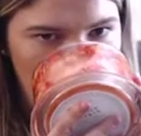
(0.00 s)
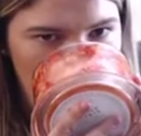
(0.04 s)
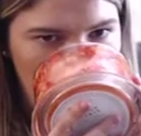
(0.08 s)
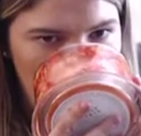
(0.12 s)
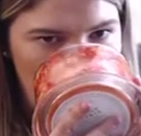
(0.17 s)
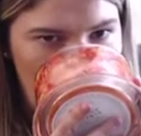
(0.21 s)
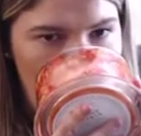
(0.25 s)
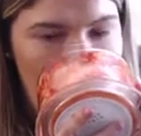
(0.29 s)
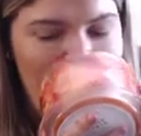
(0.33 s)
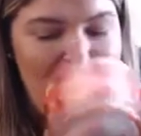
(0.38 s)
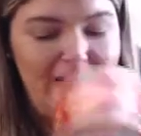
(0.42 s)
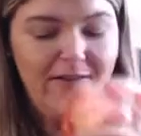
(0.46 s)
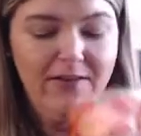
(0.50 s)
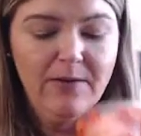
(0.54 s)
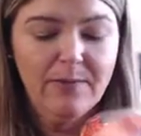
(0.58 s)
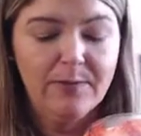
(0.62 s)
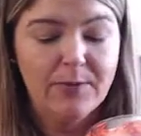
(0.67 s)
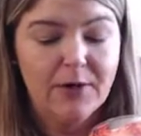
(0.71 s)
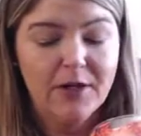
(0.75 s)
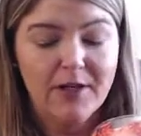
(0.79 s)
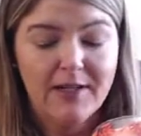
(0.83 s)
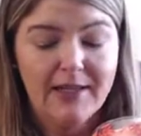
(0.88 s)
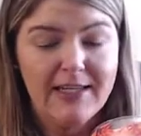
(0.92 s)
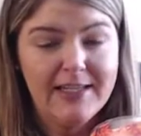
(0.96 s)
I haven't
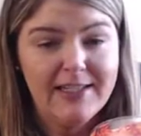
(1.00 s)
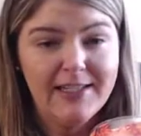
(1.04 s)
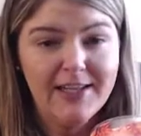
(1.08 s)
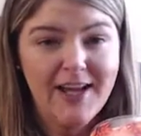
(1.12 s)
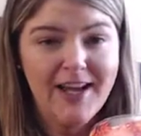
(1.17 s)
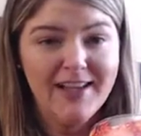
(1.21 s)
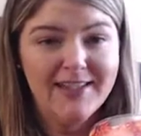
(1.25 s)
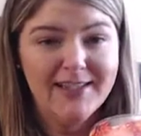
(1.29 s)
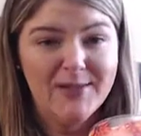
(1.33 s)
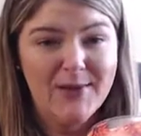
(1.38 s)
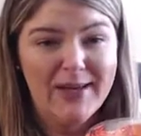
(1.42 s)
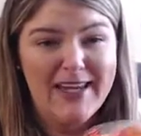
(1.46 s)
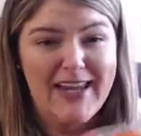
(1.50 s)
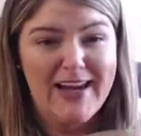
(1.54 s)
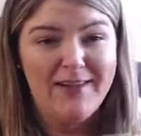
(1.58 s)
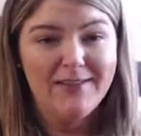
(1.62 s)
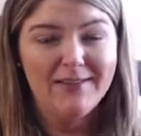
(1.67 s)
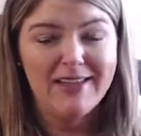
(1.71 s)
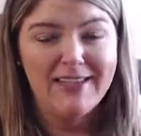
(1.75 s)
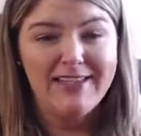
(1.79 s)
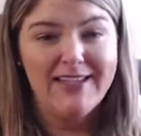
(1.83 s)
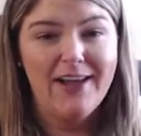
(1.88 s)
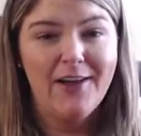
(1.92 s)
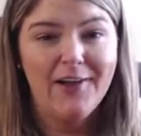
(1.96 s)
burned these yet, so I can't
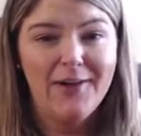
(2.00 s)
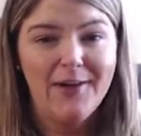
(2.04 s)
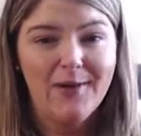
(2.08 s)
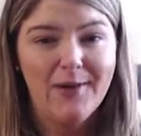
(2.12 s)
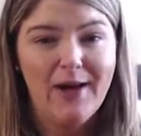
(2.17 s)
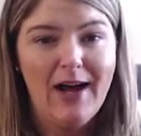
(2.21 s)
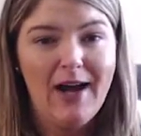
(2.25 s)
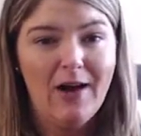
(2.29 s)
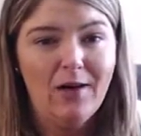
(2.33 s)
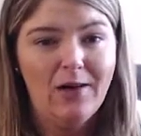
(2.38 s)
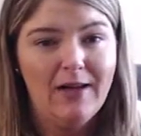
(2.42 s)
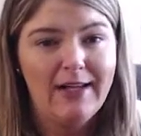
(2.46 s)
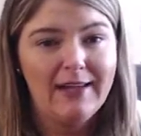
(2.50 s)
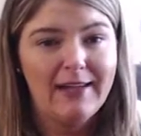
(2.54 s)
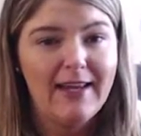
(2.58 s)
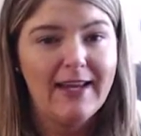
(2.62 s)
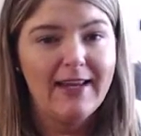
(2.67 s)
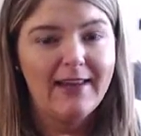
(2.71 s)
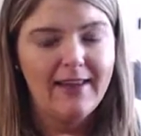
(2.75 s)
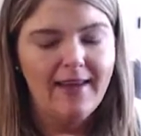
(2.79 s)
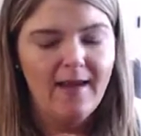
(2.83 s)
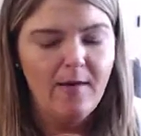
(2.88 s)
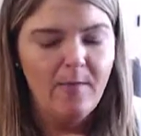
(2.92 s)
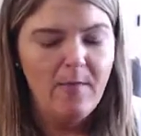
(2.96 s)
really tell you how I like
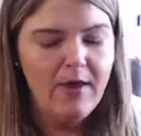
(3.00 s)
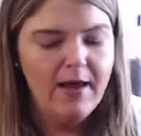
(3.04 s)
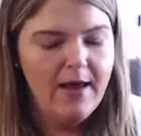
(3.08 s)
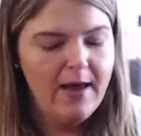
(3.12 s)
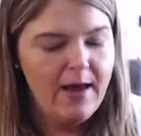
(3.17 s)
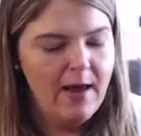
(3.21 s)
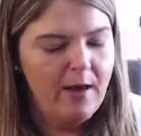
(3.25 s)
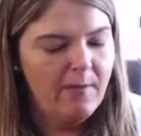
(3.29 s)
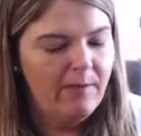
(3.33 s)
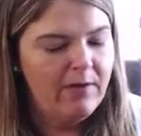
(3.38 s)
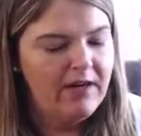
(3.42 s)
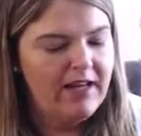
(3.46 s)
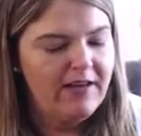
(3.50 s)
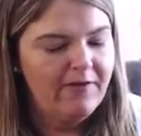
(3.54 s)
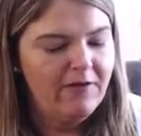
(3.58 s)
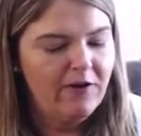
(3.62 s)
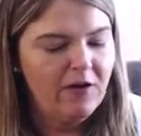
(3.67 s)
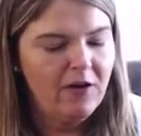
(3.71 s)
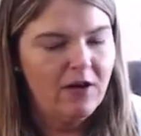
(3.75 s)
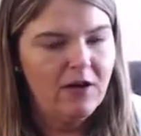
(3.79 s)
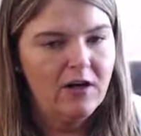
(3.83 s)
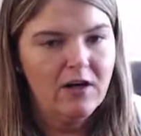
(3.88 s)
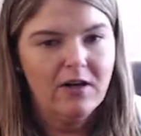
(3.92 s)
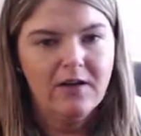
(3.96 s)
them, but I've
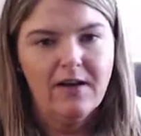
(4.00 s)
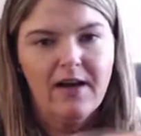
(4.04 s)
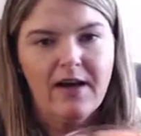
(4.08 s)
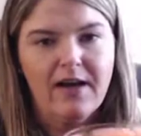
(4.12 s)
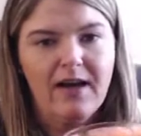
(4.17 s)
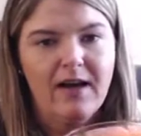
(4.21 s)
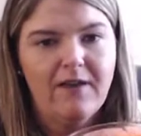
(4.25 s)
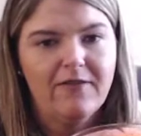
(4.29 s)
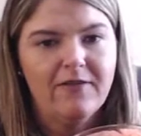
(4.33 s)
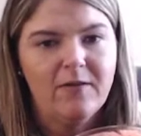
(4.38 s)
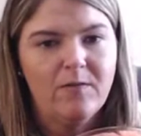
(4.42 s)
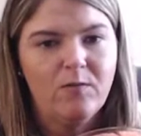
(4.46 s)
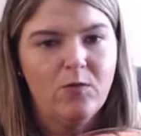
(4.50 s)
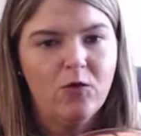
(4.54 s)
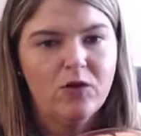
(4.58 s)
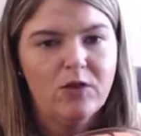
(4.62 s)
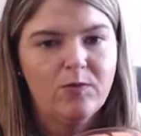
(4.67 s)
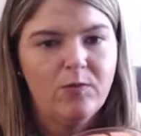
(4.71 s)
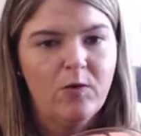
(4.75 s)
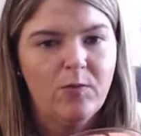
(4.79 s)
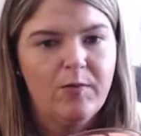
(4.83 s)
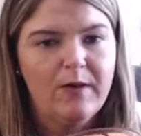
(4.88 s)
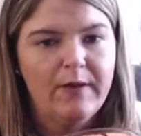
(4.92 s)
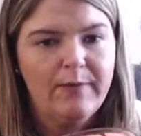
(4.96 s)
heard from
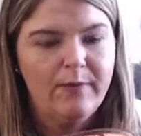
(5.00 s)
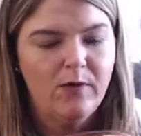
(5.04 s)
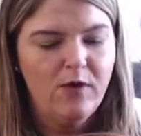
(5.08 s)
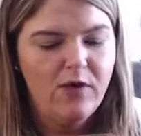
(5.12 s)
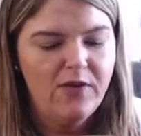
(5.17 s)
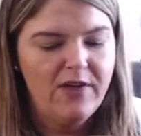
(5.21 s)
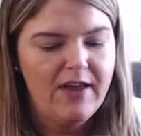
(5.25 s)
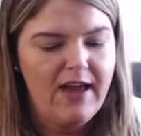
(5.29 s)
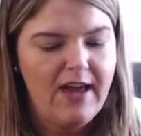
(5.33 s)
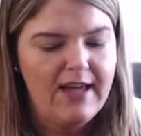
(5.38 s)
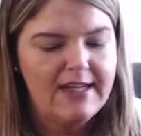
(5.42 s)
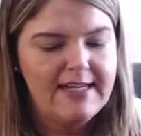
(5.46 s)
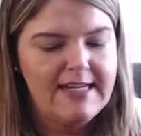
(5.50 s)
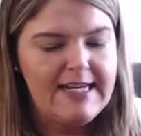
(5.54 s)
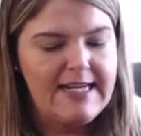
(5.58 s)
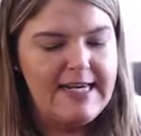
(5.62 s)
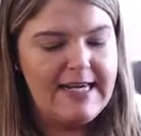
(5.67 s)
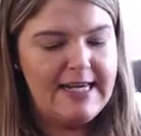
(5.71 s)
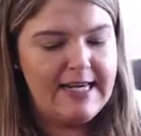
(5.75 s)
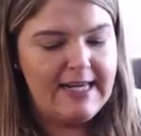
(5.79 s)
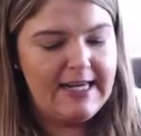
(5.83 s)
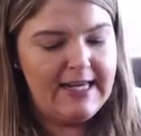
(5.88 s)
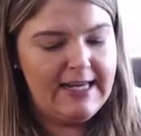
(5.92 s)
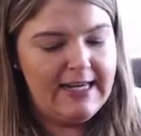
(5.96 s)
multiple people that
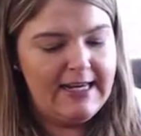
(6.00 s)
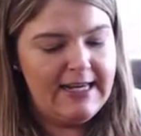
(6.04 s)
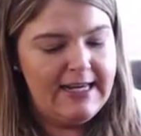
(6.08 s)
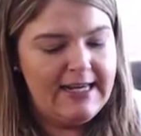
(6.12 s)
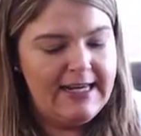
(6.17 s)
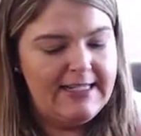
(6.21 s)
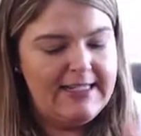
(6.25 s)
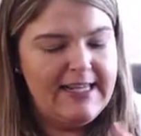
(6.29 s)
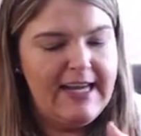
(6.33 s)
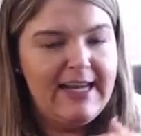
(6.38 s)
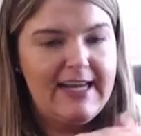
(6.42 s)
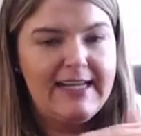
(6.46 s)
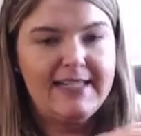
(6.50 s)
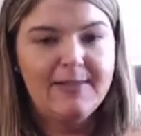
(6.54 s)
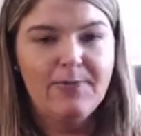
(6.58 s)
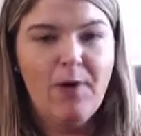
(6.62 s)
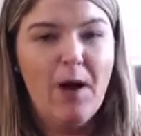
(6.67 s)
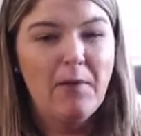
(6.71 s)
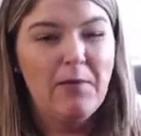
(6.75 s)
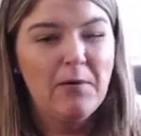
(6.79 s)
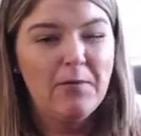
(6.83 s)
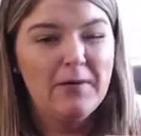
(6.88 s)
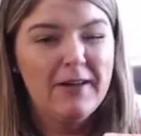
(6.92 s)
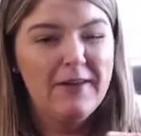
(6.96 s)
it takes
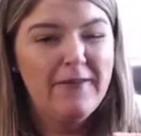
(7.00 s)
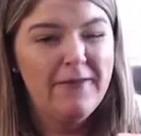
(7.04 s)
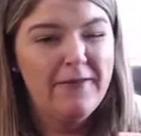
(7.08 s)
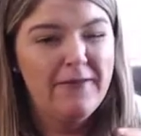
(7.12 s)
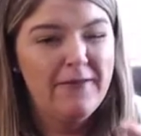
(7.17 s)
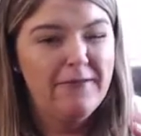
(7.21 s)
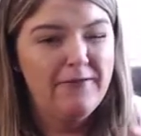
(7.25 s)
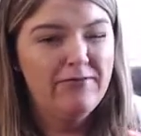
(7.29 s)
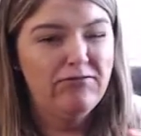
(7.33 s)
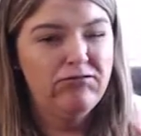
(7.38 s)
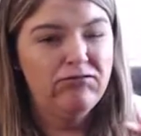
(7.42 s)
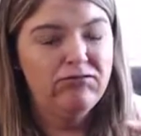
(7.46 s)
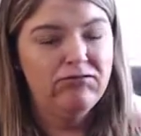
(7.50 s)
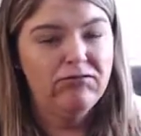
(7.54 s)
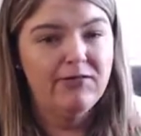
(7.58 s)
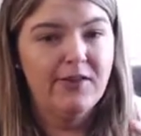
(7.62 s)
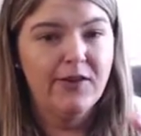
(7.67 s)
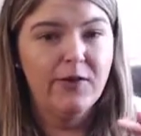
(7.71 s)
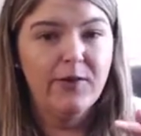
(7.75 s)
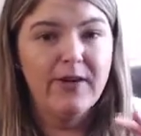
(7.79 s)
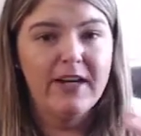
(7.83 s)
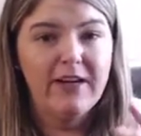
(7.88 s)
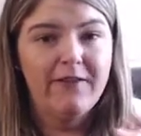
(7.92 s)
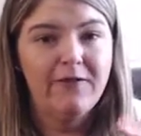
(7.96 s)
probably
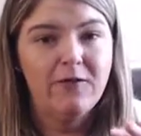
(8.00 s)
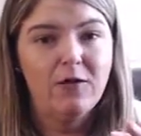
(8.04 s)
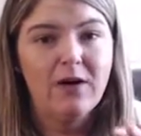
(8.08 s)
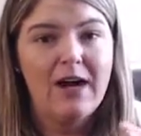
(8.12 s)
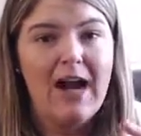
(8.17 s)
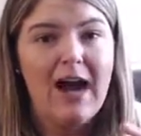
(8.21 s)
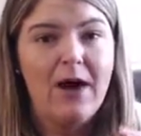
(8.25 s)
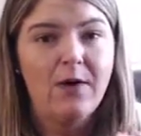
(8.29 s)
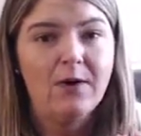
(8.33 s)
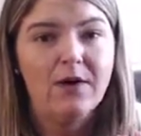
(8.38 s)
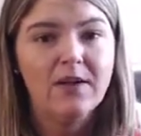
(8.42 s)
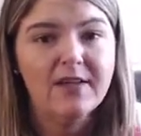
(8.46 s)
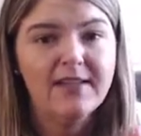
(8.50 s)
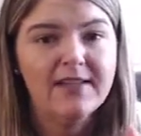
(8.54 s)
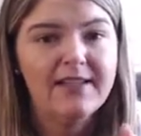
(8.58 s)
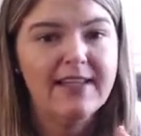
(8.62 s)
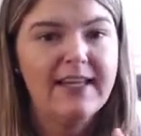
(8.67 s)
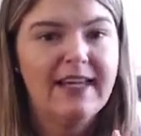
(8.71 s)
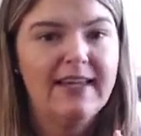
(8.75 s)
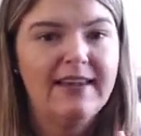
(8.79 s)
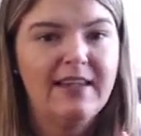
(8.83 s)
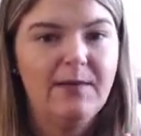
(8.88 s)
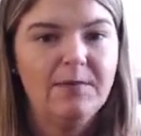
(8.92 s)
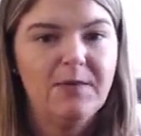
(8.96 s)
3 to 4 hours to
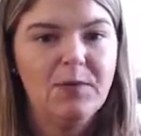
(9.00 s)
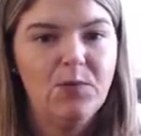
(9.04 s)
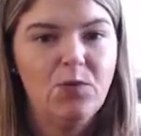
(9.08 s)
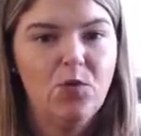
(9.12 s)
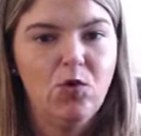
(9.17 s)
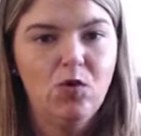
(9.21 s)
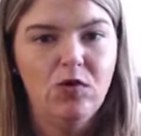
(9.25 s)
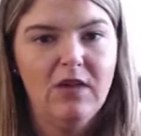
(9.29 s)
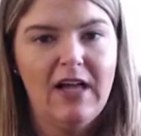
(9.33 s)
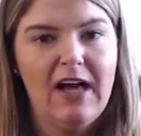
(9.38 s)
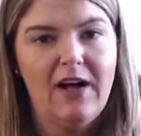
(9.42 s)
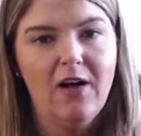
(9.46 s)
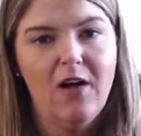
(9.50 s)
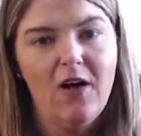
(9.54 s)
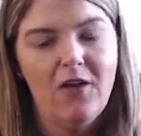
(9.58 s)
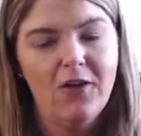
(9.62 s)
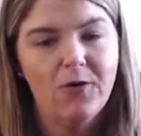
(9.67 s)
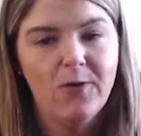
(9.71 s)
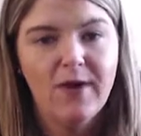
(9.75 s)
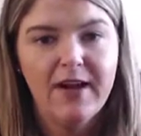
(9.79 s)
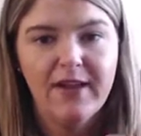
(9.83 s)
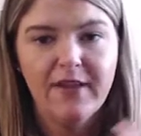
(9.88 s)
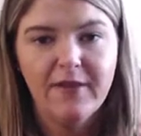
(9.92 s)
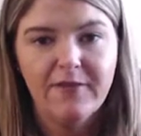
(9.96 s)
get them to pool out all the
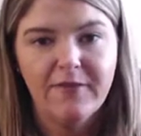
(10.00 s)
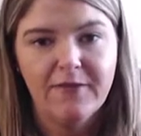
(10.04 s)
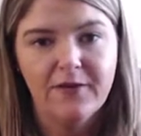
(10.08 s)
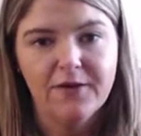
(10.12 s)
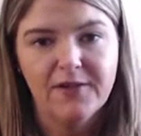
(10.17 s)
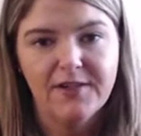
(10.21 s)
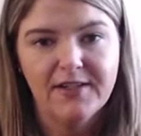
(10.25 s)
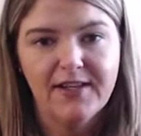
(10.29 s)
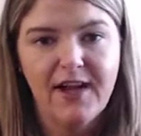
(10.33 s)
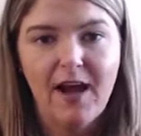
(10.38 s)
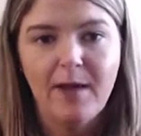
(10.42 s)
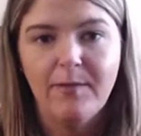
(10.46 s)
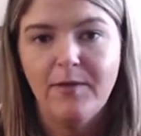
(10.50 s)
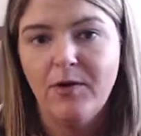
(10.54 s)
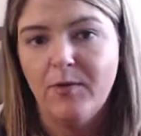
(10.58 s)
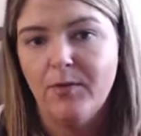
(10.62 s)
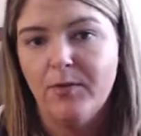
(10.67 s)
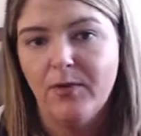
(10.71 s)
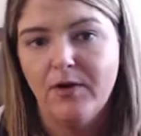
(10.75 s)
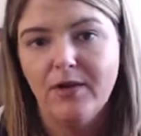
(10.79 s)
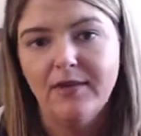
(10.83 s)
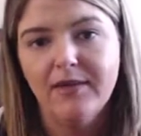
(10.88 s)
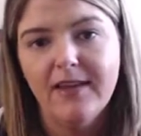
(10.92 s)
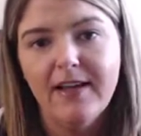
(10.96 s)
way the first time you
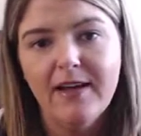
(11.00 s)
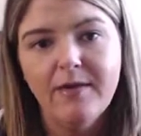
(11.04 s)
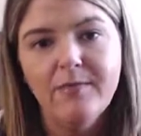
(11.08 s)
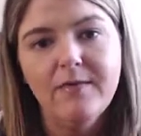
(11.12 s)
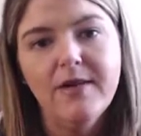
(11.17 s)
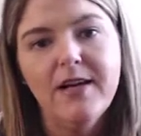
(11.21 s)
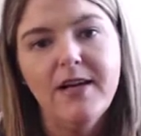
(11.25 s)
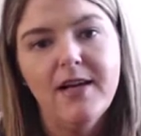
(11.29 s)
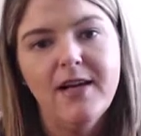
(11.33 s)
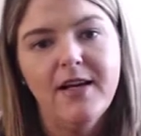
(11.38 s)
burn them.